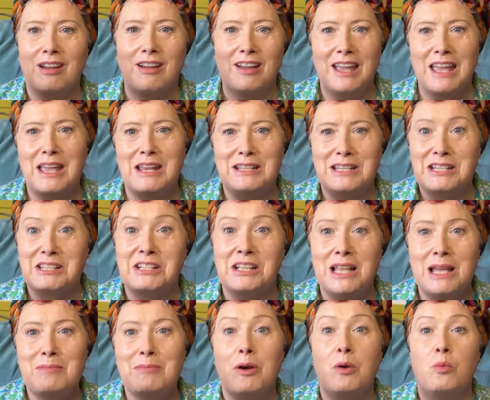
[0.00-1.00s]
a
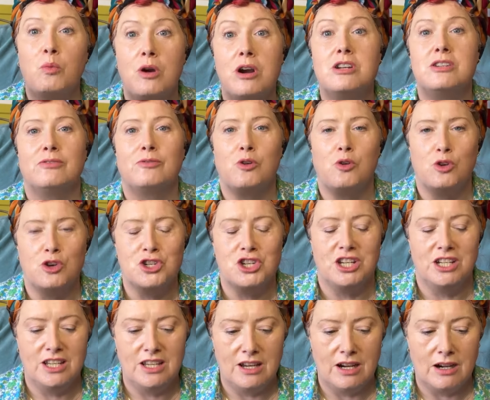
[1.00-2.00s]
disclaimer and word of caution
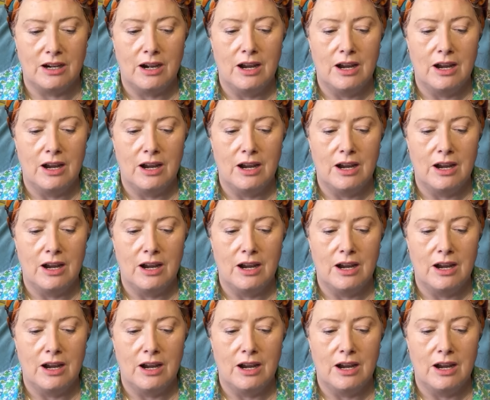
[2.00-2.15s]
here.